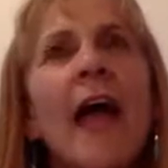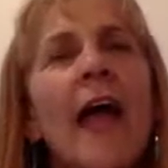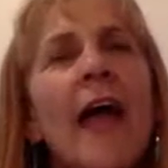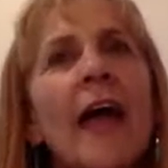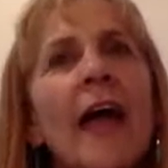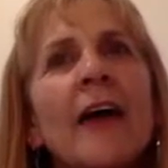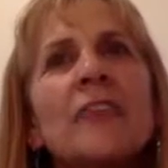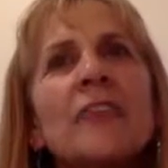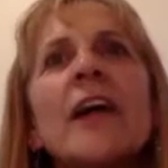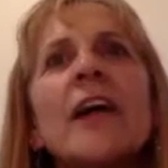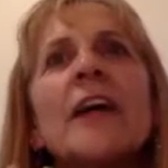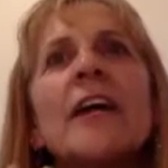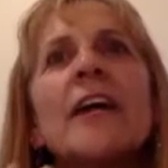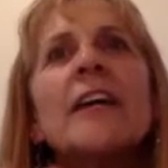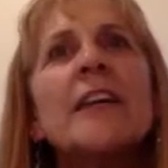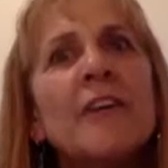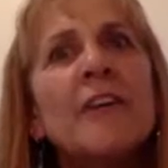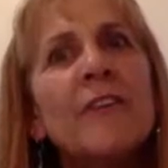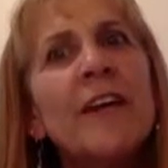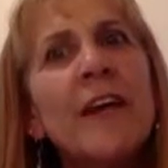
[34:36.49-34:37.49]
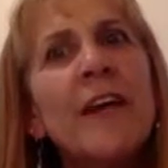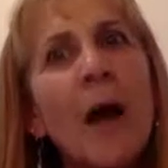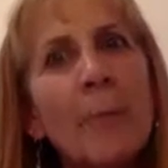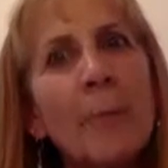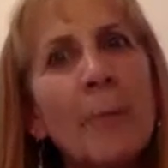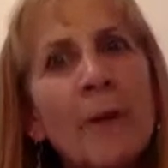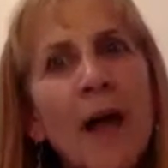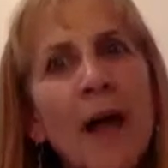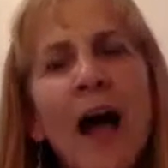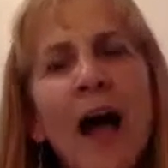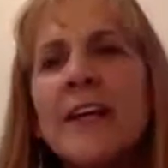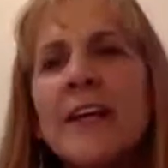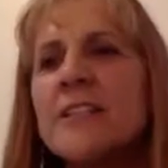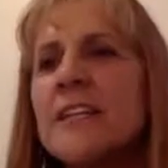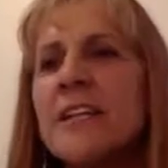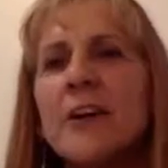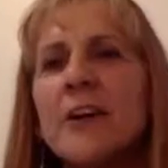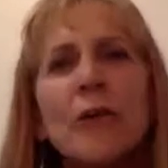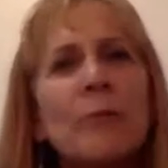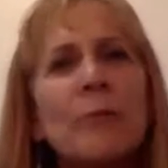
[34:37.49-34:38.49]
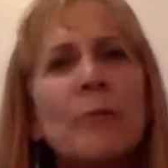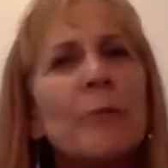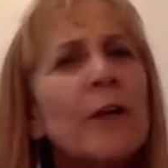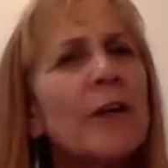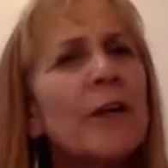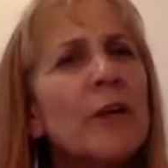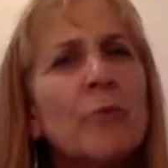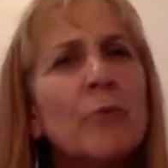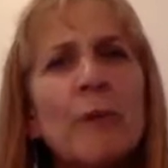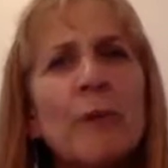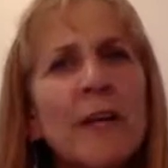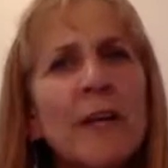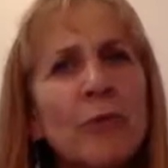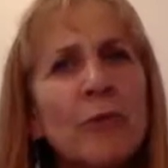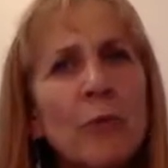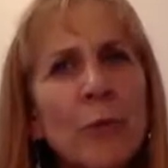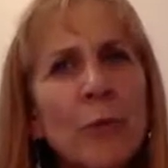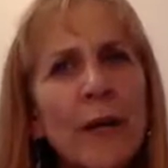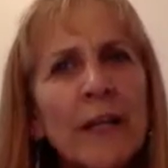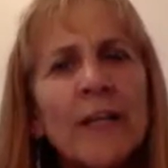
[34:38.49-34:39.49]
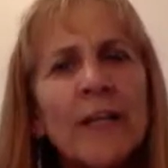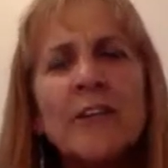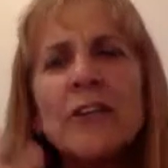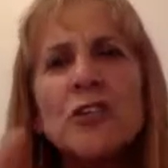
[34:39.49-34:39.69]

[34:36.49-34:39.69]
and giving up an idea or being willing